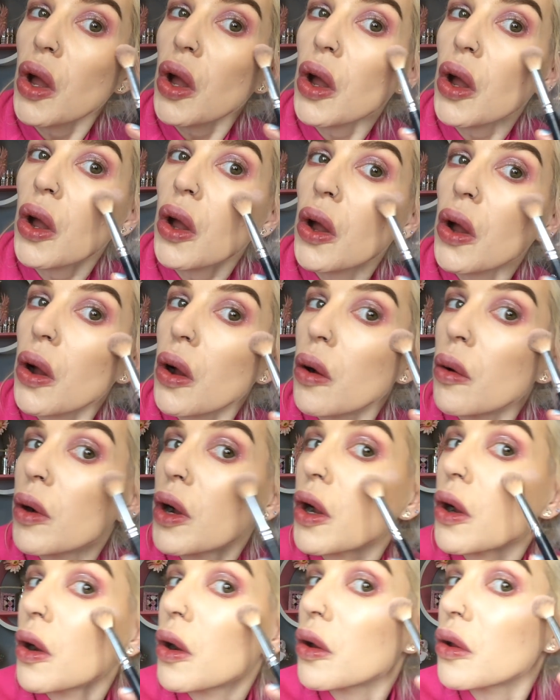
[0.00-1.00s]
Uh, oh
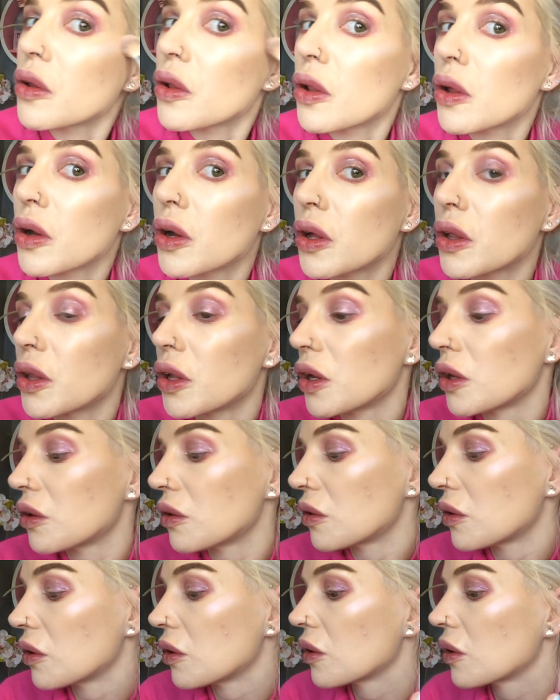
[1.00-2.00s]
my gosh, look at
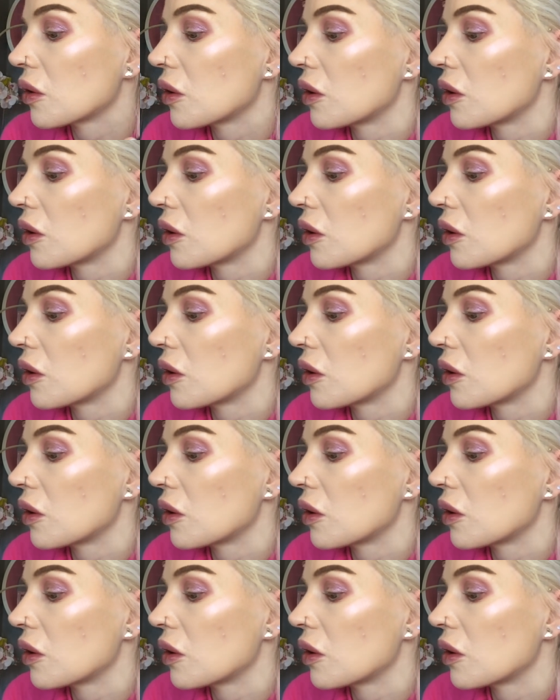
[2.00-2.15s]
this.